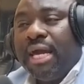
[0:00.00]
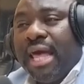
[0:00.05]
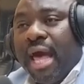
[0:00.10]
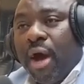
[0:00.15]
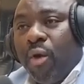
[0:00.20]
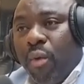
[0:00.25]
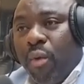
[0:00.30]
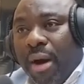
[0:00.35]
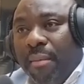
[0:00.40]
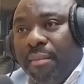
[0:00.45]

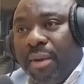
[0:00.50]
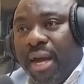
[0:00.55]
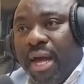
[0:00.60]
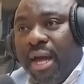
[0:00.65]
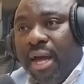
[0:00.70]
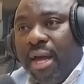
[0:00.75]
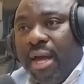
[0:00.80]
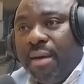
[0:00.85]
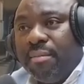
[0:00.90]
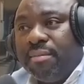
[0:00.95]
ngiyakwami
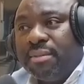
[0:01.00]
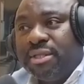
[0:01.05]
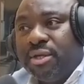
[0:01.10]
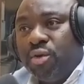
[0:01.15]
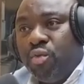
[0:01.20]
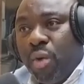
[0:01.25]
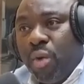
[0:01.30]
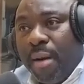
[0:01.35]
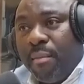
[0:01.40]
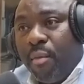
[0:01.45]
emzini
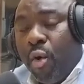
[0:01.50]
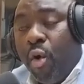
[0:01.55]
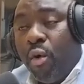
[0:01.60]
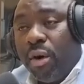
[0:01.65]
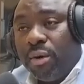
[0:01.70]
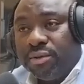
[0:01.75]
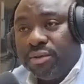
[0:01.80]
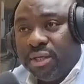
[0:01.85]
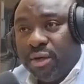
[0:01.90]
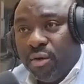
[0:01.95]
wami
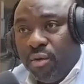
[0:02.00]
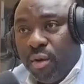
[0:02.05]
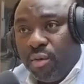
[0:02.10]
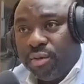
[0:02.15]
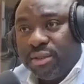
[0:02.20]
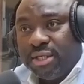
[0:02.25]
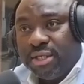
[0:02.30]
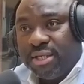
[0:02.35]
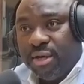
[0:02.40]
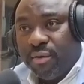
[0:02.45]

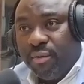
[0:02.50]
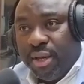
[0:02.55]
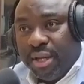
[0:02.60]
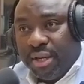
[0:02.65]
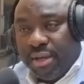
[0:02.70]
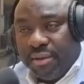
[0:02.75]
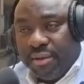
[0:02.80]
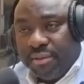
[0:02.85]
owawusethekwini